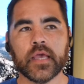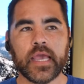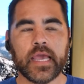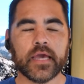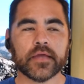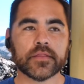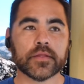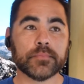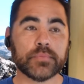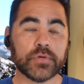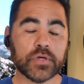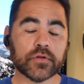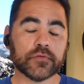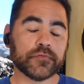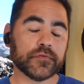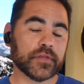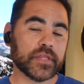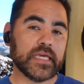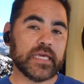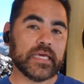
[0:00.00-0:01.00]
and the
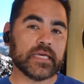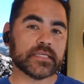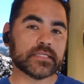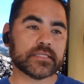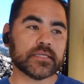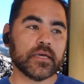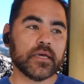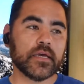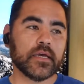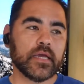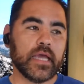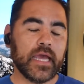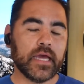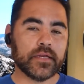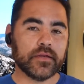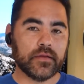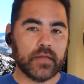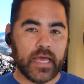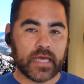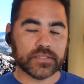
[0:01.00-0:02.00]
beautiful thing is
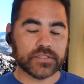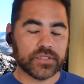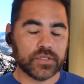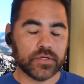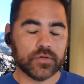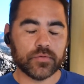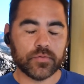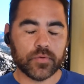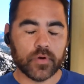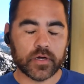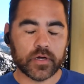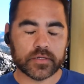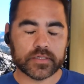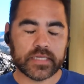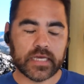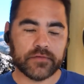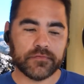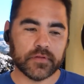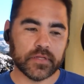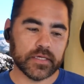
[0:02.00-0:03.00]
and as you are
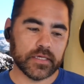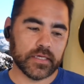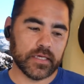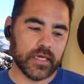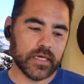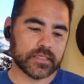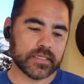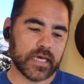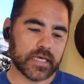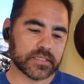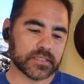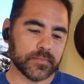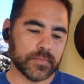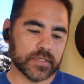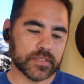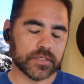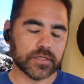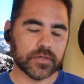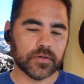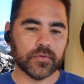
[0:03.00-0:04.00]
definitely a
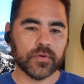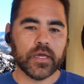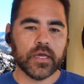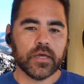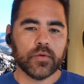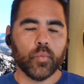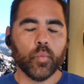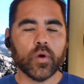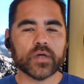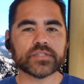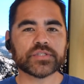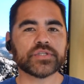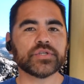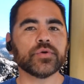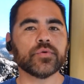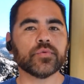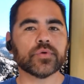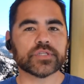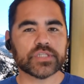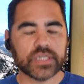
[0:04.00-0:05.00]
testament to once
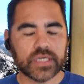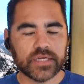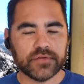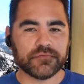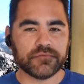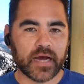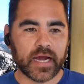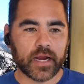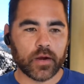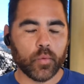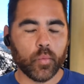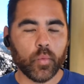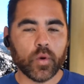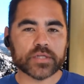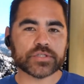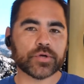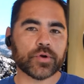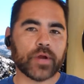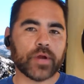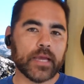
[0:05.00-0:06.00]
you achieve fire
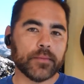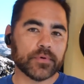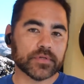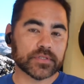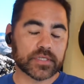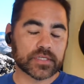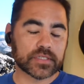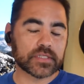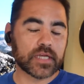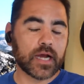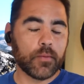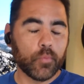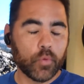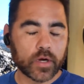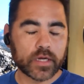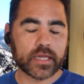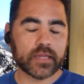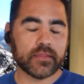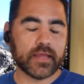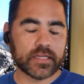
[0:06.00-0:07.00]
once you're able to stop
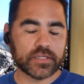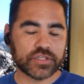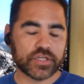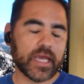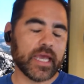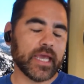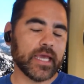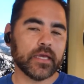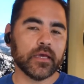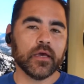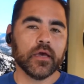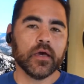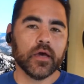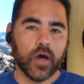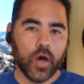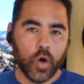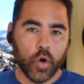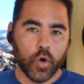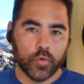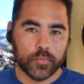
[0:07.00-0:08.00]
working that
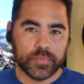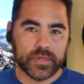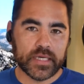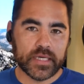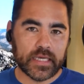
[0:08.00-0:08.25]
job